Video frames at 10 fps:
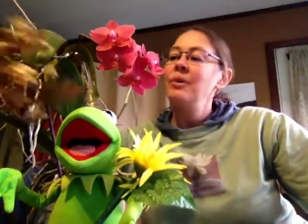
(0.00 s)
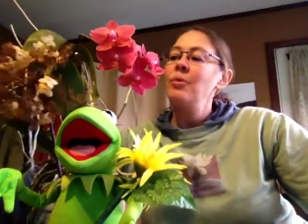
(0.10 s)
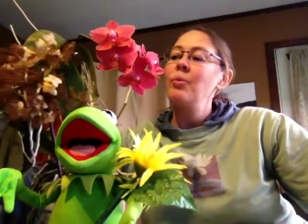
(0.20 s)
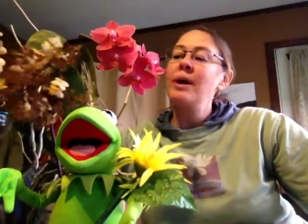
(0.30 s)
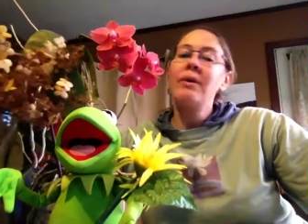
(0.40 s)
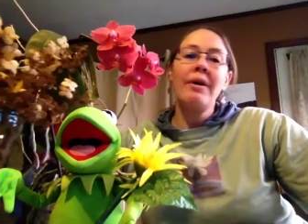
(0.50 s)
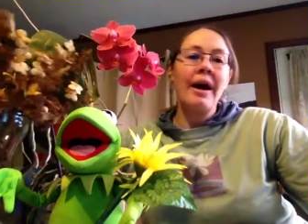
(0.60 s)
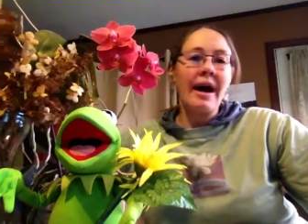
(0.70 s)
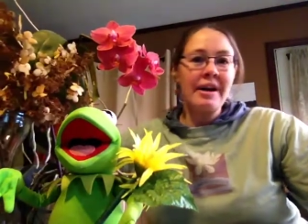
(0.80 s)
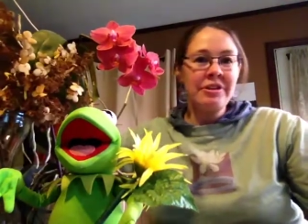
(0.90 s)
Well,
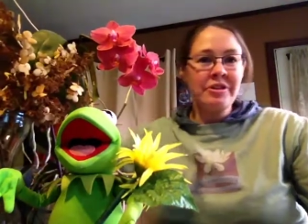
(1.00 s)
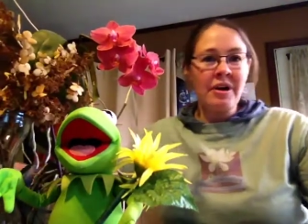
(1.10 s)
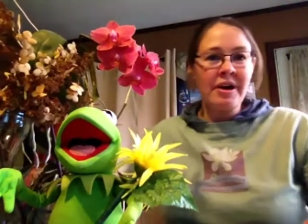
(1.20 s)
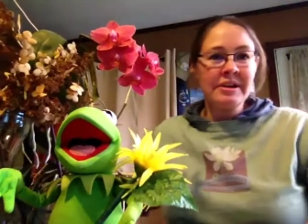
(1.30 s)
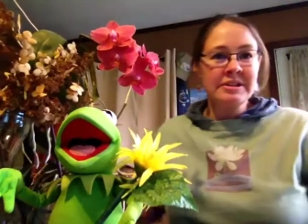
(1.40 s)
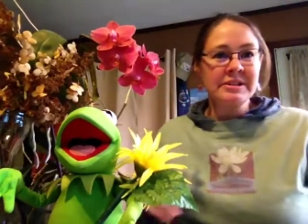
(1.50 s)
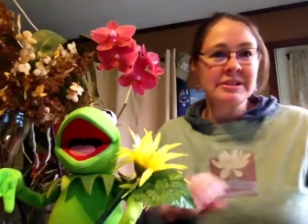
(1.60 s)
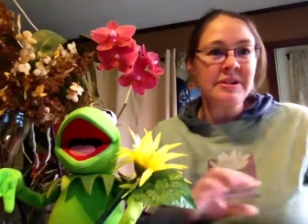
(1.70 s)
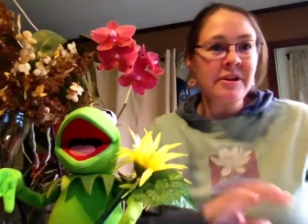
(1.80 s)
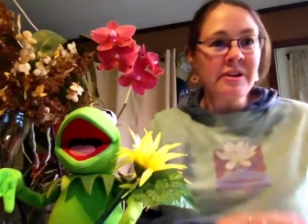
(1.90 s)
I thought to
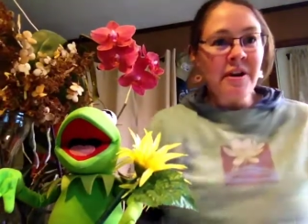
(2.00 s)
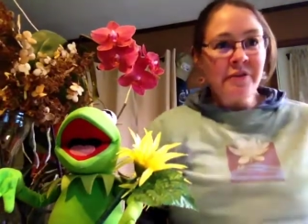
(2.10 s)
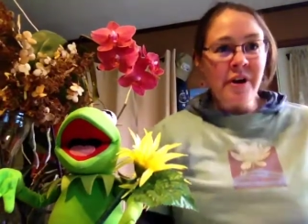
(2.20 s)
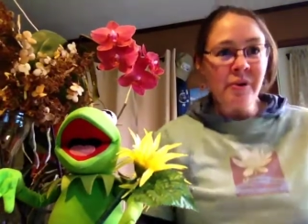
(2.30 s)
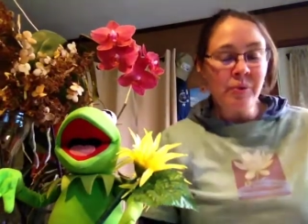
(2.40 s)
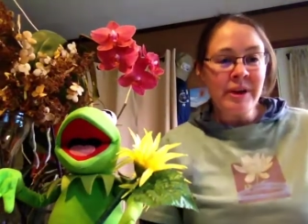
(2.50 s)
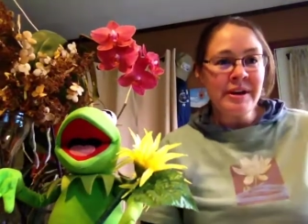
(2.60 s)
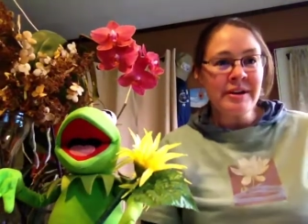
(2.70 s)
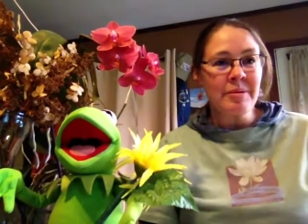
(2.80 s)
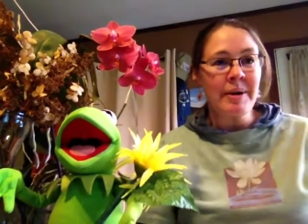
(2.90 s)
start off our
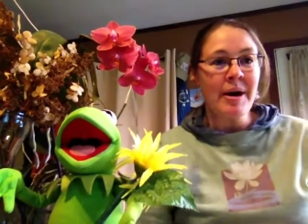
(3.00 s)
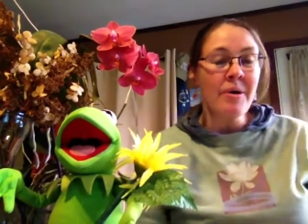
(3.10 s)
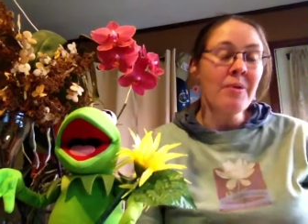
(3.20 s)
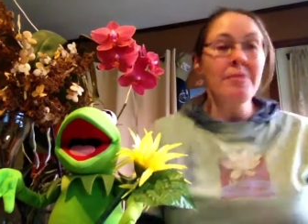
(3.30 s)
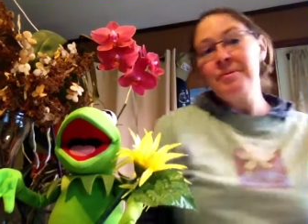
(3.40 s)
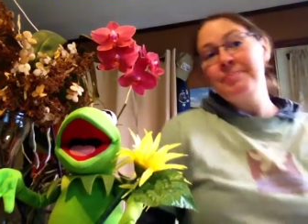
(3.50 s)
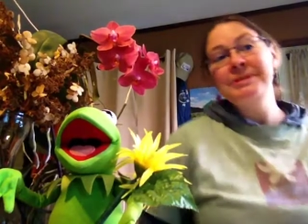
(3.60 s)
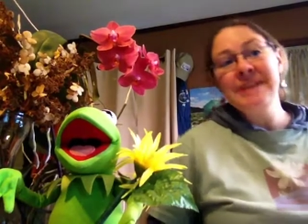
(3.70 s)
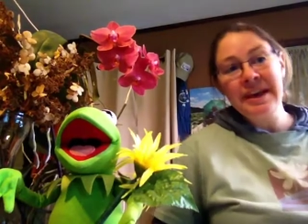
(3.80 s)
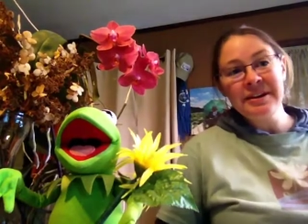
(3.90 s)
week about
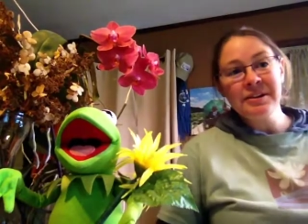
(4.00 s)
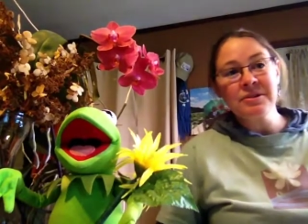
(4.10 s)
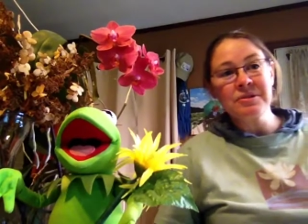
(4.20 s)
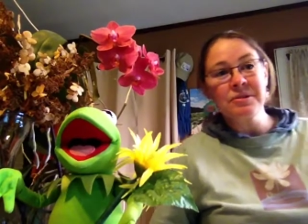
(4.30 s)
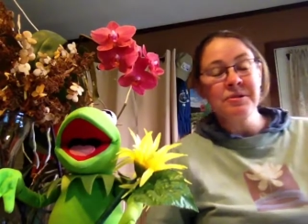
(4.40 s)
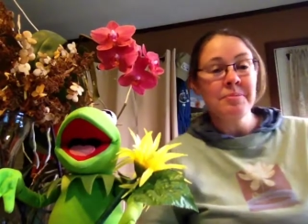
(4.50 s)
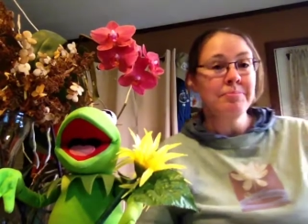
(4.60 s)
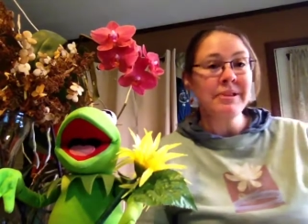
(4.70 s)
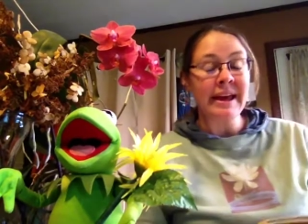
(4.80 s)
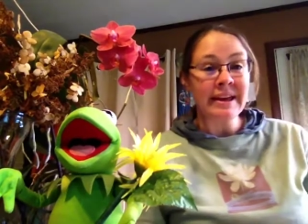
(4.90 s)
botanical
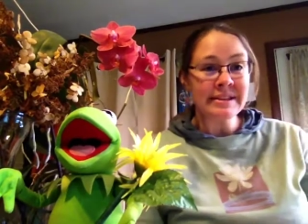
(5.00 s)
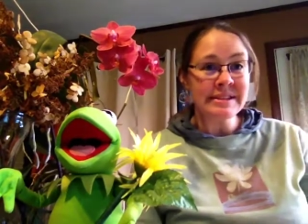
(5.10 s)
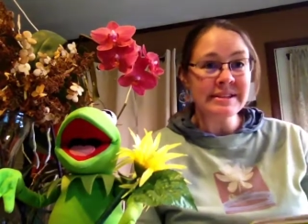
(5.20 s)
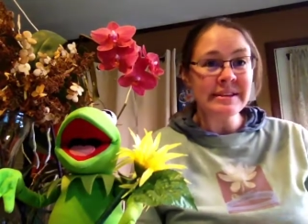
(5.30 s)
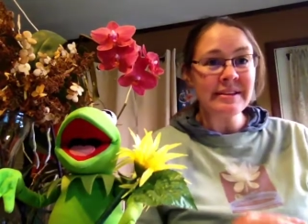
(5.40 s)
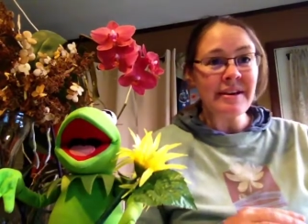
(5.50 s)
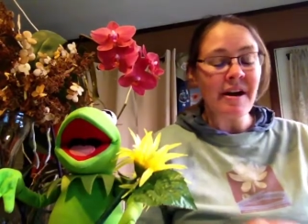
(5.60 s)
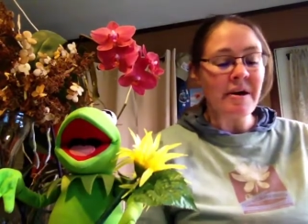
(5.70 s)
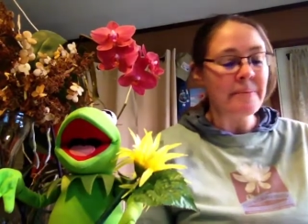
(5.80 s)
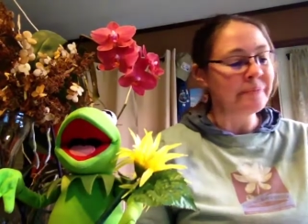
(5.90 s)
plants.
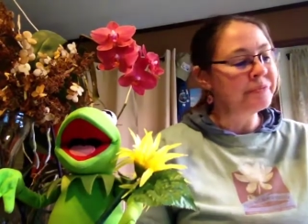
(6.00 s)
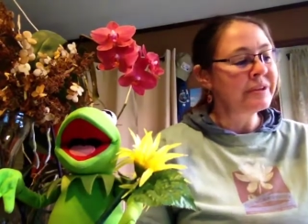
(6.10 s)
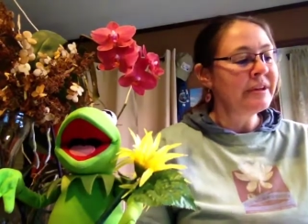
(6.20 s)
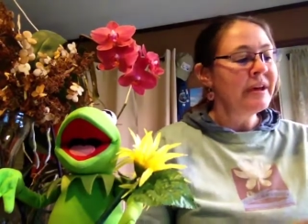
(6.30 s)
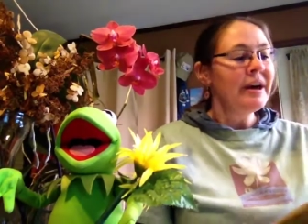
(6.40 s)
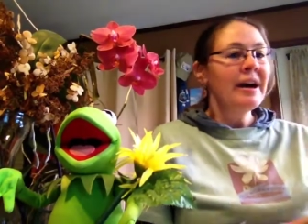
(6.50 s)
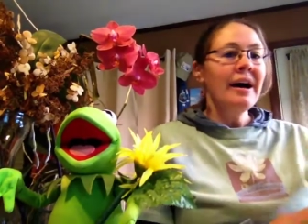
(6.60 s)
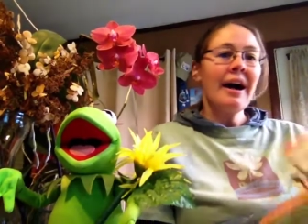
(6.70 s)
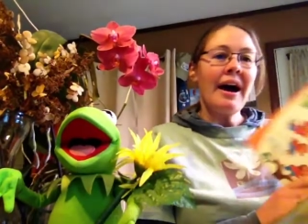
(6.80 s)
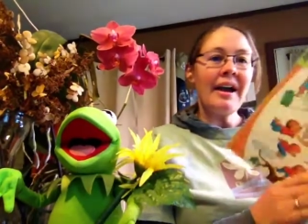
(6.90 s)
I
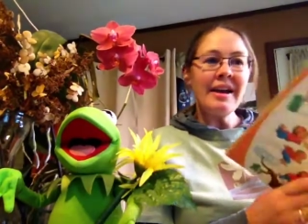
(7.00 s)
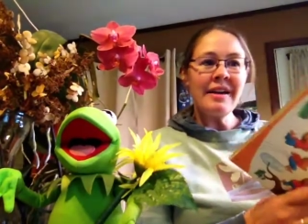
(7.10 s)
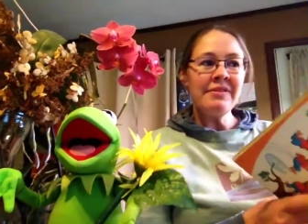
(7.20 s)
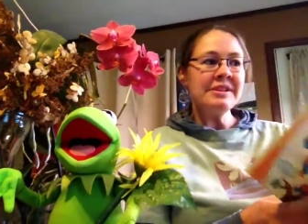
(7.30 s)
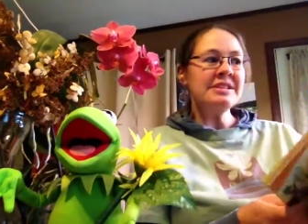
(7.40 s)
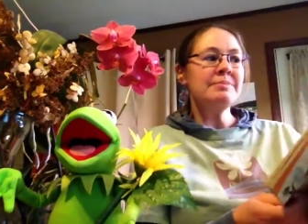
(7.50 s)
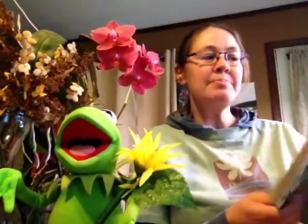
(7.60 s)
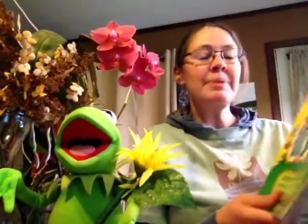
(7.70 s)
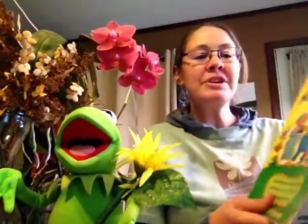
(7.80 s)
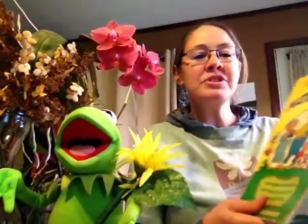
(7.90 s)
have this
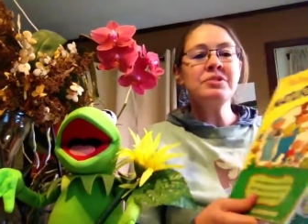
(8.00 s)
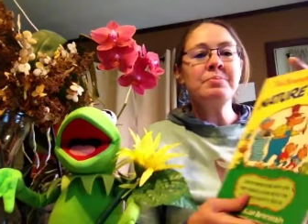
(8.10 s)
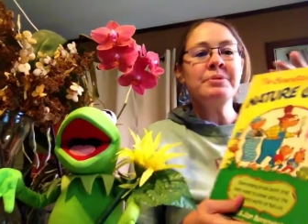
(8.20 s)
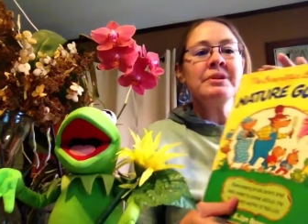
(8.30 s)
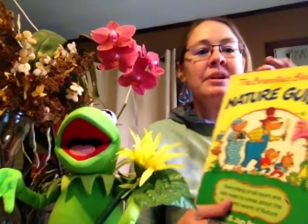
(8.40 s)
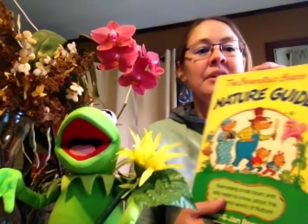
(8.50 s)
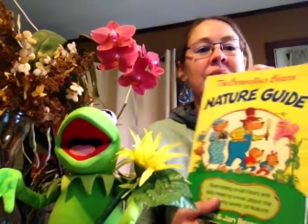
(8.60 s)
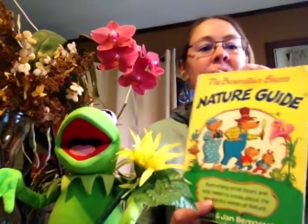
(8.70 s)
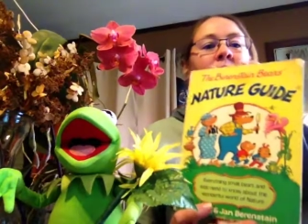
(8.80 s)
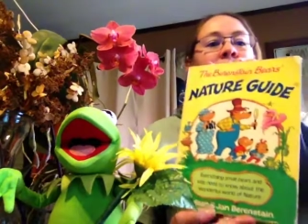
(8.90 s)
special book
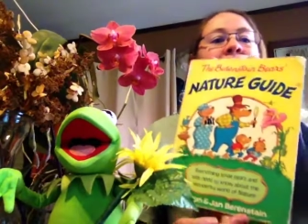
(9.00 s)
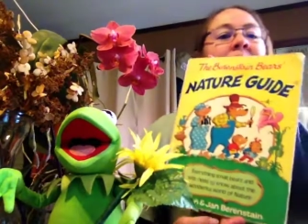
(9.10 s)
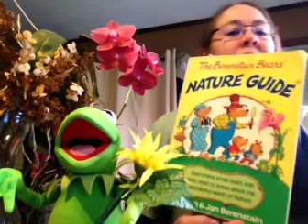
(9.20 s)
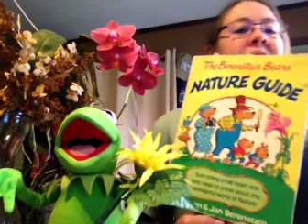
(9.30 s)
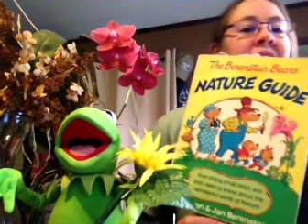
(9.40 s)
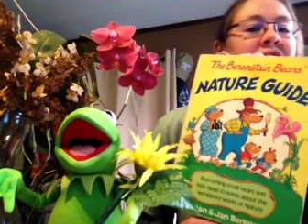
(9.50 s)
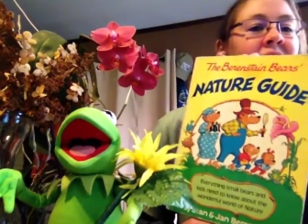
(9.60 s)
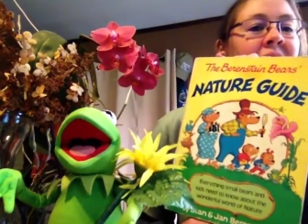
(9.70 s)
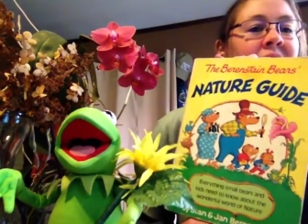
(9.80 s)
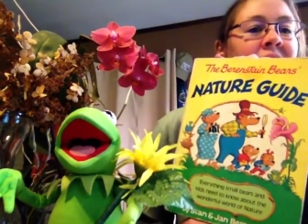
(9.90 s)
when I was a
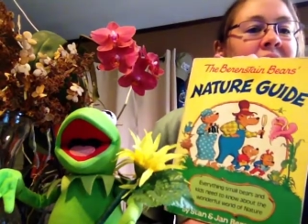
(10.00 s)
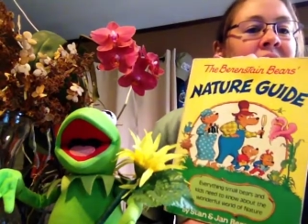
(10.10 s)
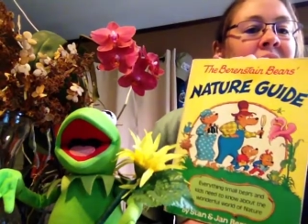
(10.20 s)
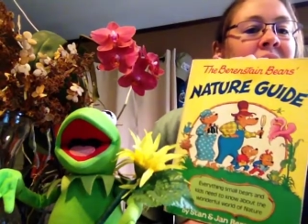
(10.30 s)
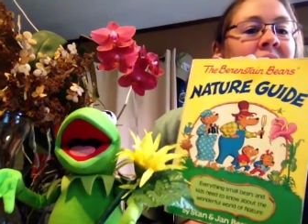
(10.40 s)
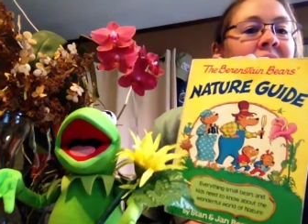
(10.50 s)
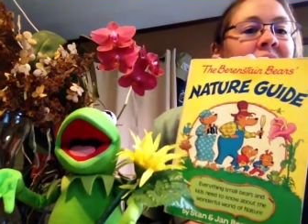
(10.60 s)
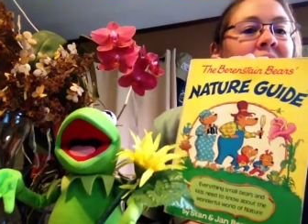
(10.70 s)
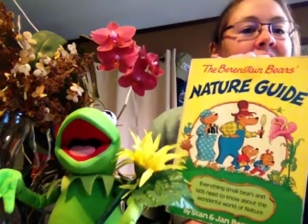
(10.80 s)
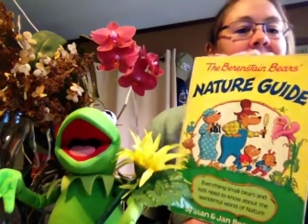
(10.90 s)
child.
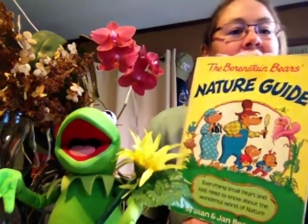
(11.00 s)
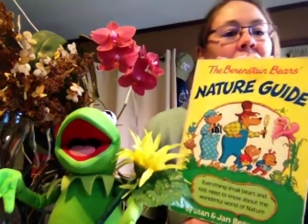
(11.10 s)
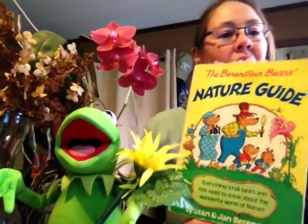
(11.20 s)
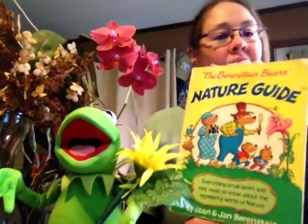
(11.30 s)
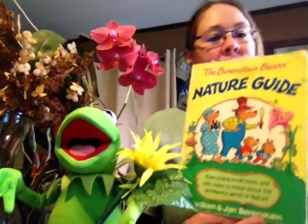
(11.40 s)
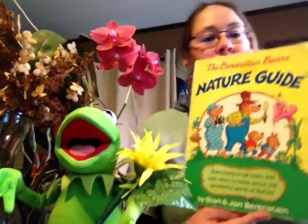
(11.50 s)
It's called the